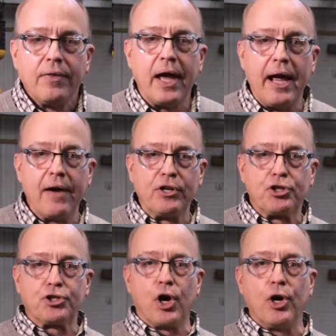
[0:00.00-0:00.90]
they have a
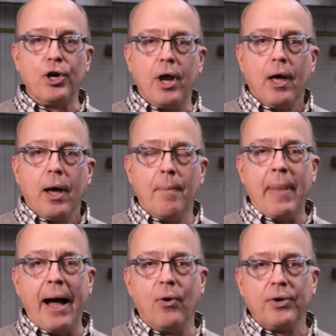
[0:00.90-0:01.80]
certain
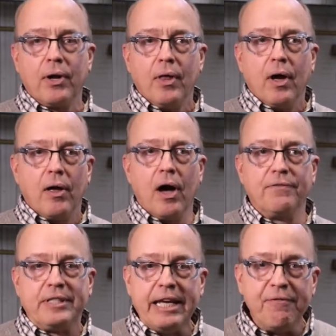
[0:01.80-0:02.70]
amount of
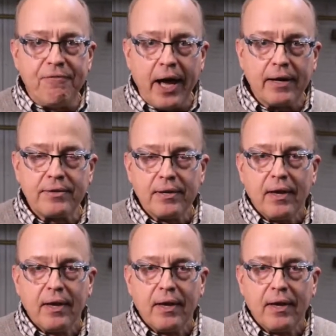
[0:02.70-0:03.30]
defect,